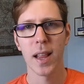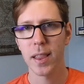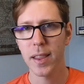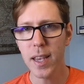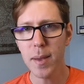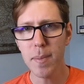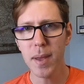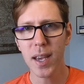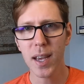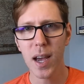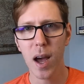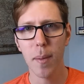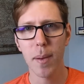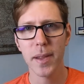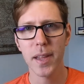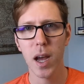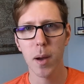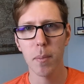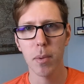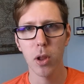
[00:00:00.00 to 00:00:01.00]
Leave me a
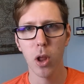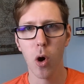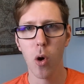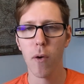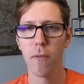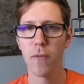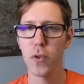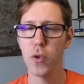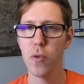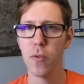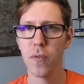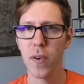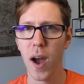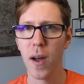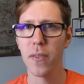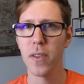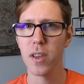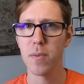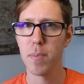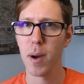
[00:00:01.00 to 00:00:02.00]
comment down below if you
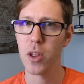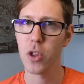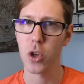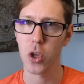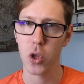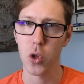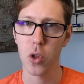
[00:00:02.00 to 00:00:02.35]
found this budget